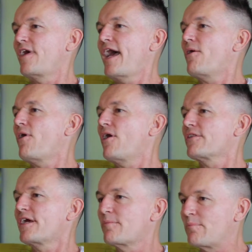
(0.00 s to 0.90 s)
how hard
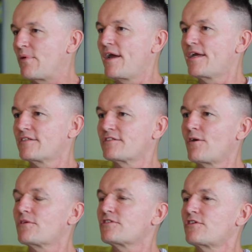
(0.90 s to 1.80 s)
they can brake, and so
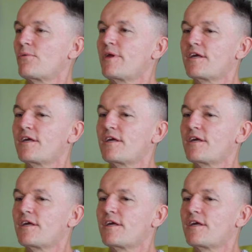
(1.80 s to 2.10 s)
on. So we